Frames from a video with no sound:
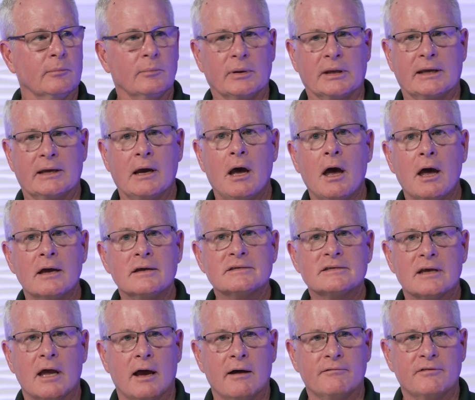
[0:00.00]

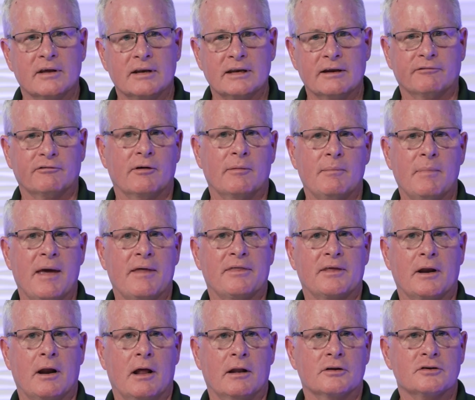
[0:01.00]
because of the different
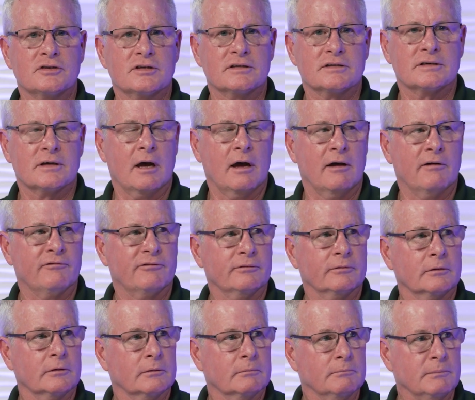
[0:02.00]
methodologies of
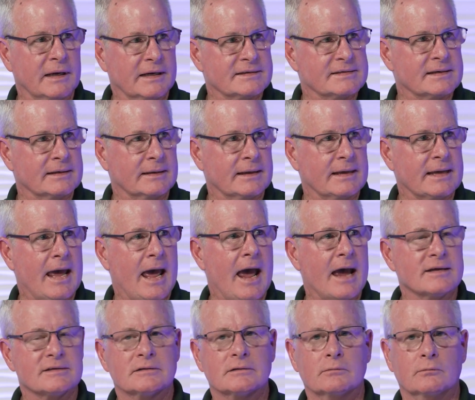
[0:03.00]
mixing the
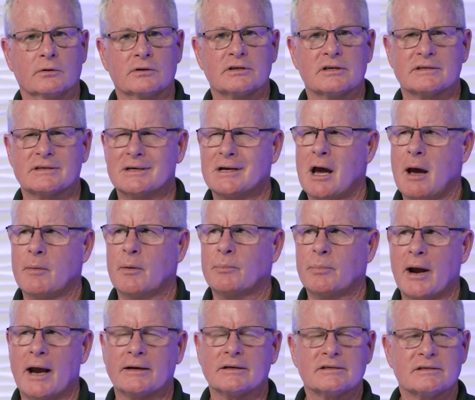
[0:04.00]
gas, which is a common
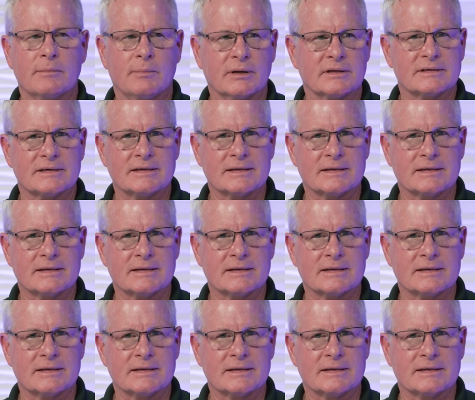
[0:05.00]
practice of